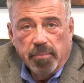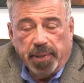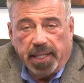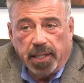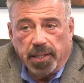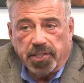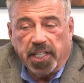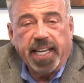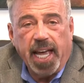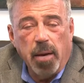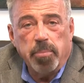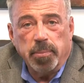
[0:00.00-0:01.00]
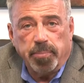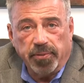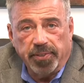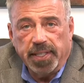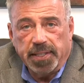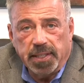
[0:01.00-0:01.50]
because it can be
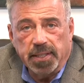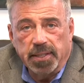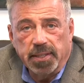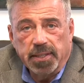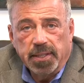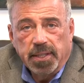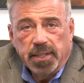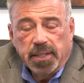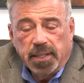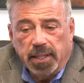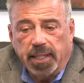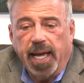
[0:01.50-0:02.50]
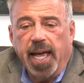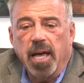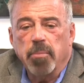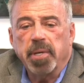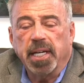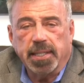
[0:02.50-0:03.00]
prevented. It
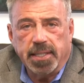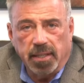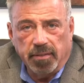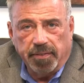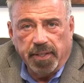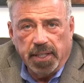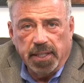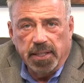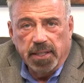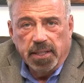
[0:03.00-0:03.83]
can be identified.